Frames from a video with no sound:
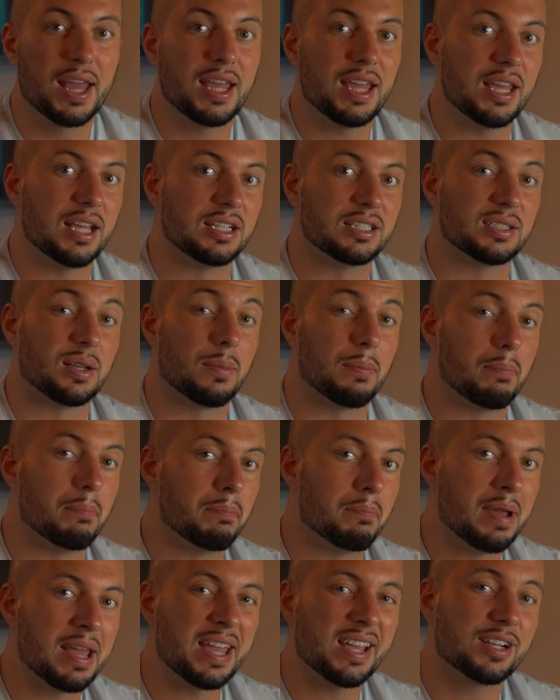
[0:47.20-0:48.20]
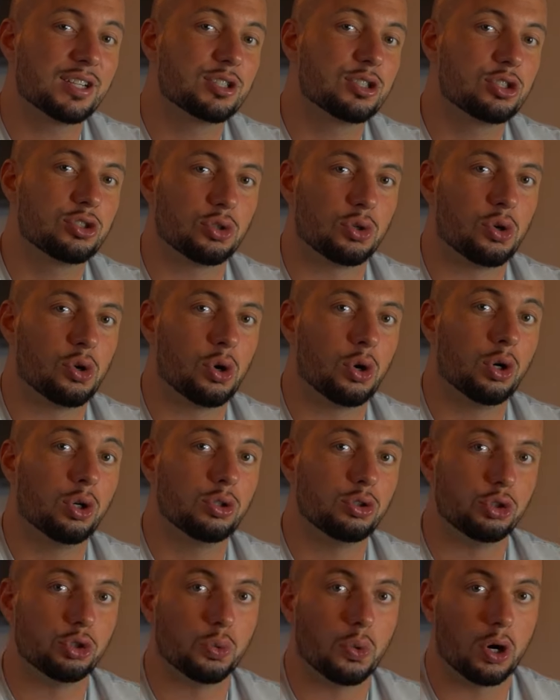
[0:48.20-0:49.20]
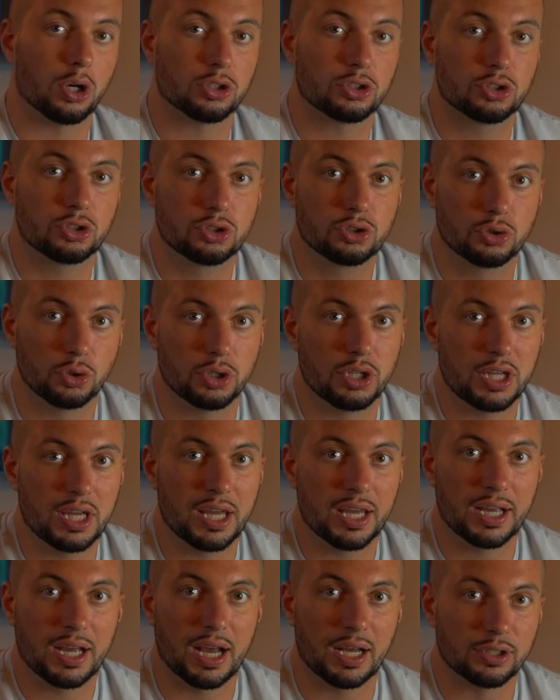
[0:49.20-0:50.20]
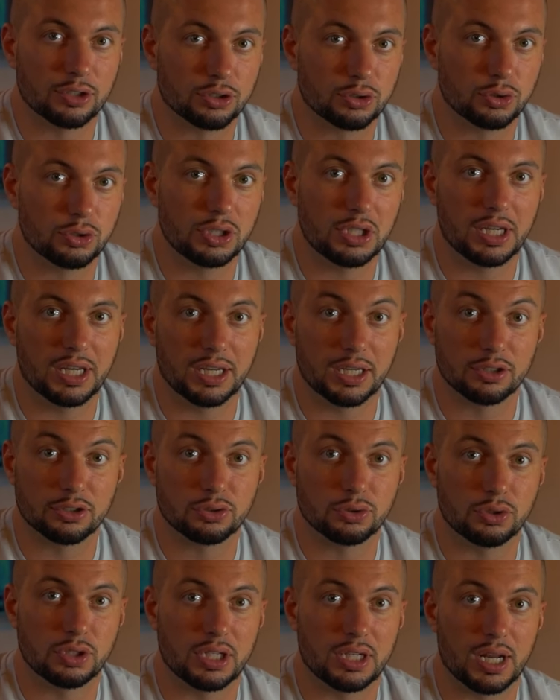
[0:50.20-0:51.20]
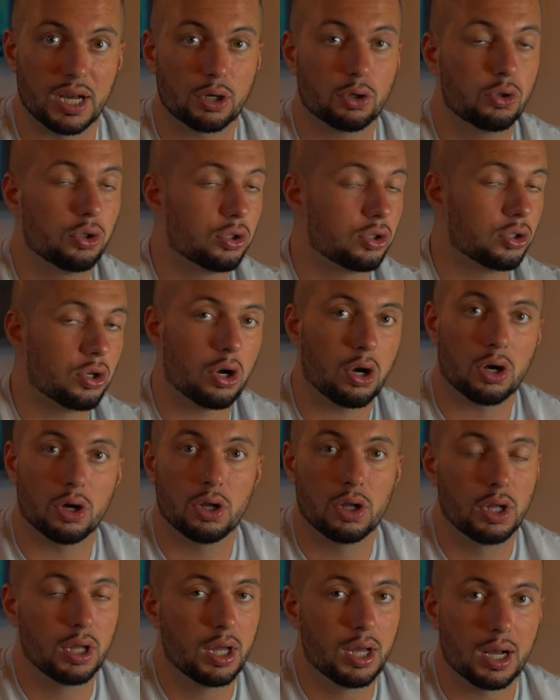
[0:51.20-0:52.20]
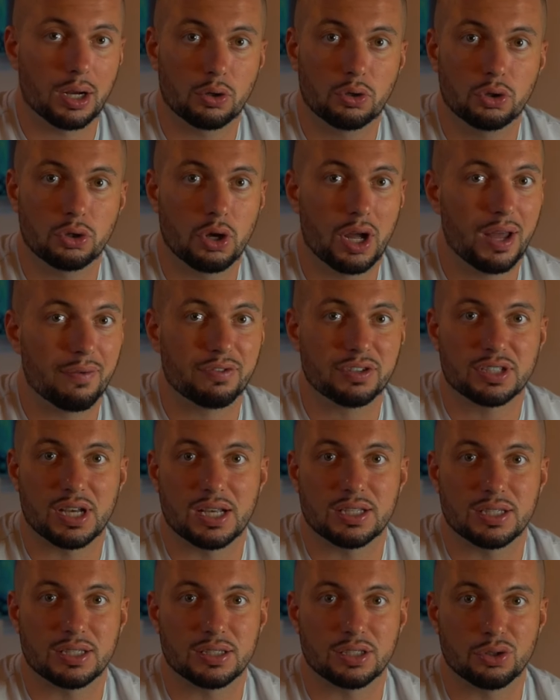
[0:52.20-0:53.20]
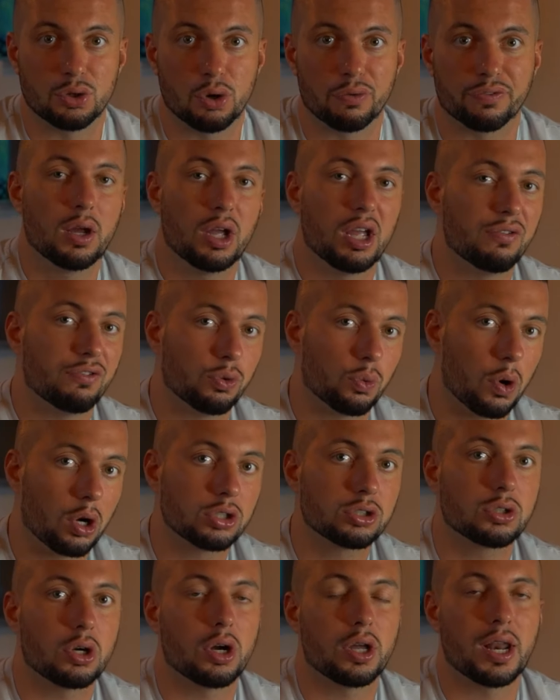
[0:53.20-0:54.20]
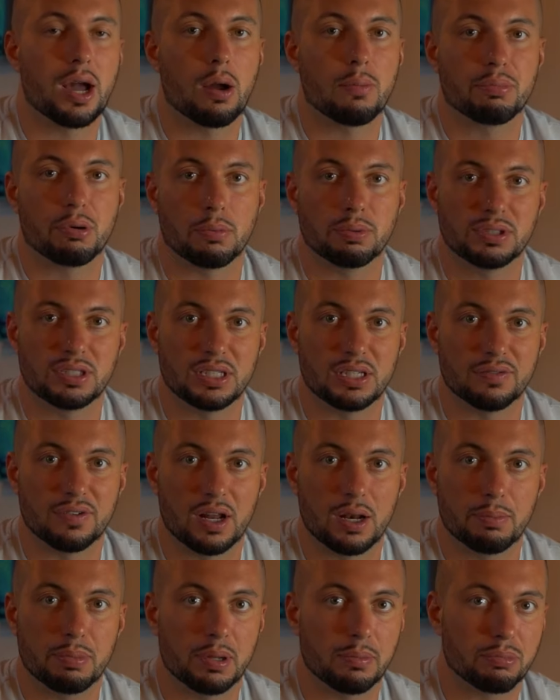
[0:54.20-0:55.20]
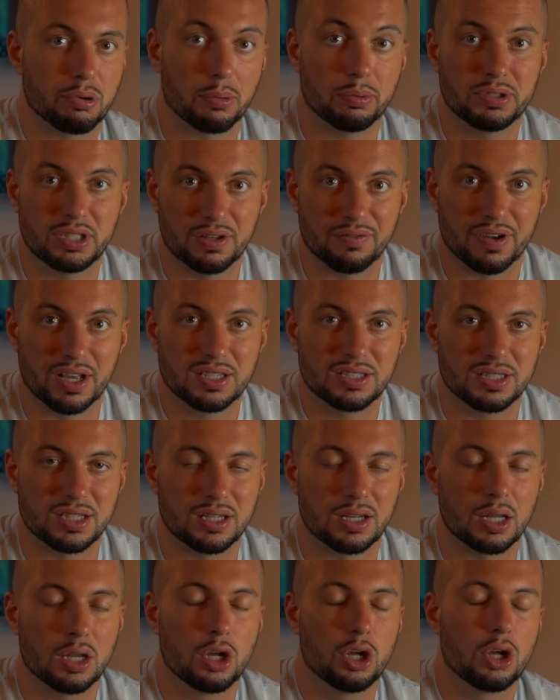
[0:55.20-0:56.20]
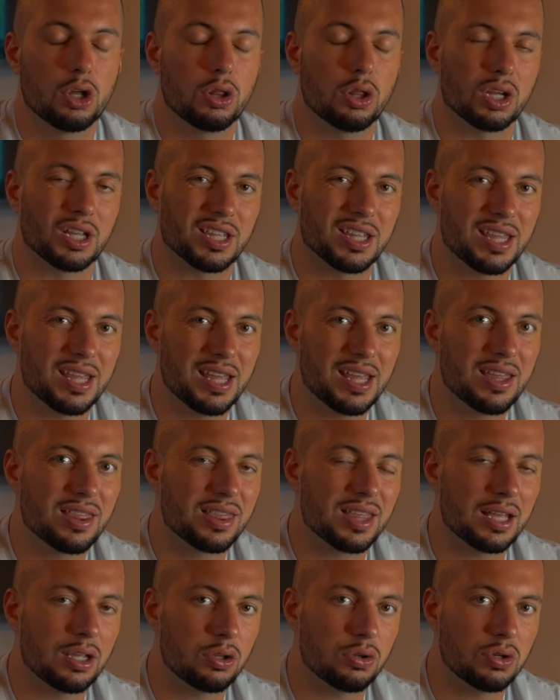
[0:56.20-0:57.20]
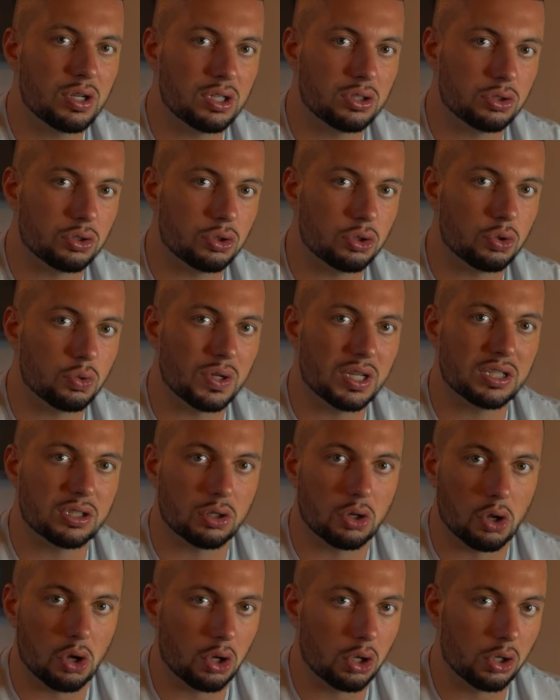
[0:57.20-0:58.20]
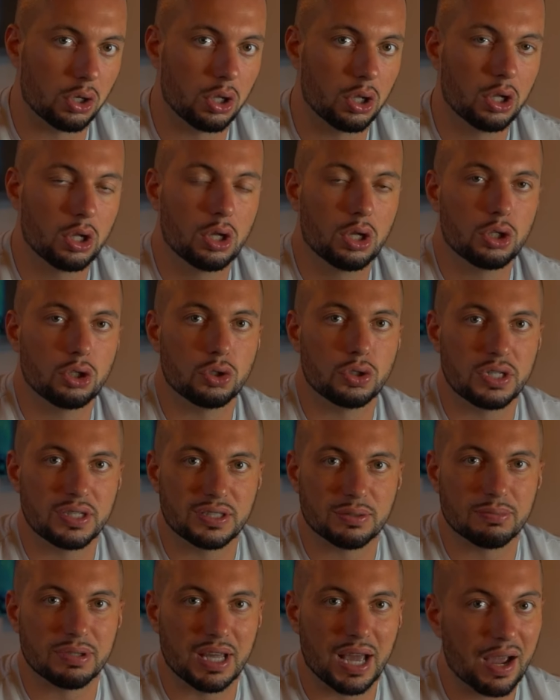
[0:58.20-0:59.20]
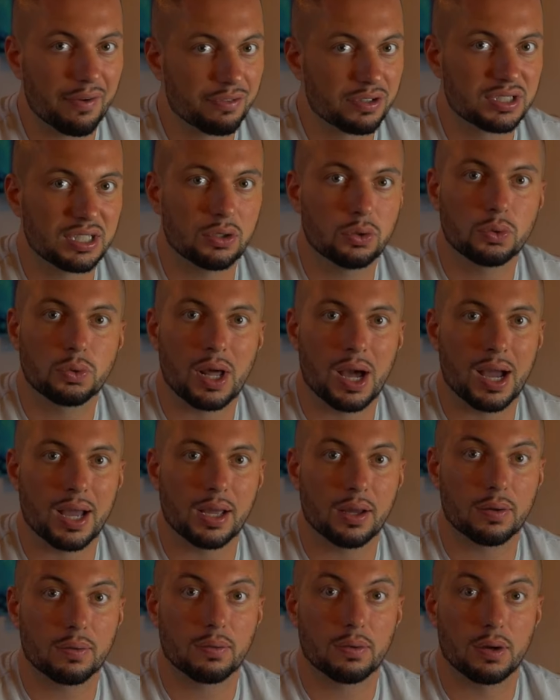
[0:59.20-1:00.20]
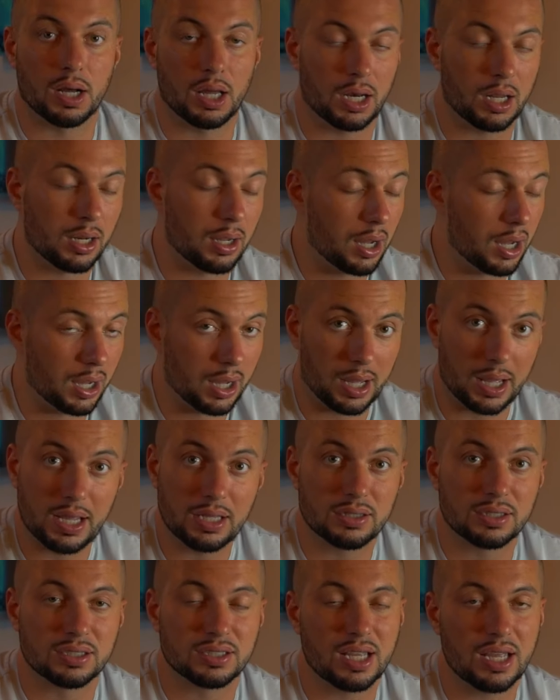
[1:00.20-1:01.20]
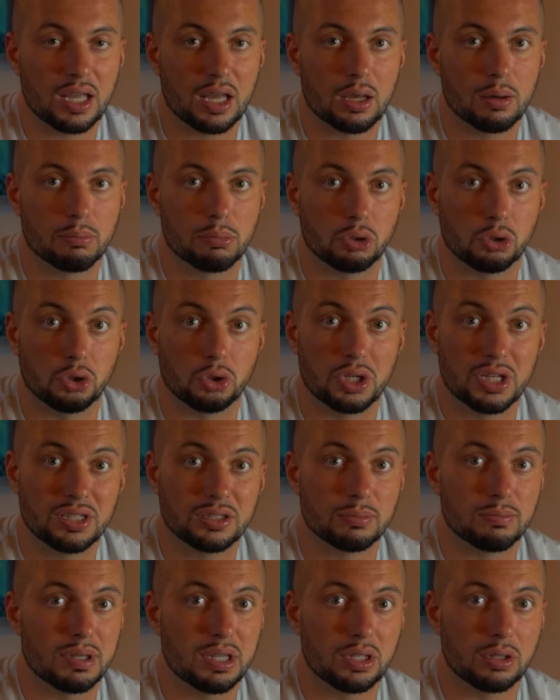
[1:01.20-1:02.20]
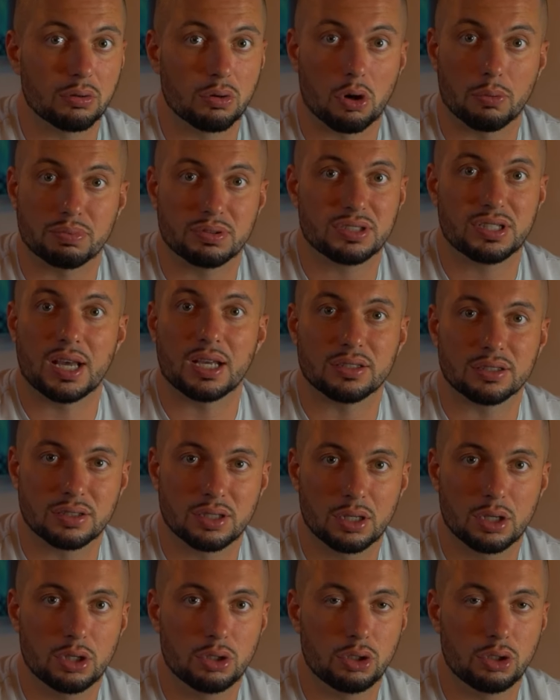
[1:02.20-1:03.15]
Is make sure you are studying and studying and studying. I could not emphasize this enough. If you are starting out in property developing, property investing, the key thing you need to do is learn. You need to be every single night, and I hate to say it, but you need to be obsessed.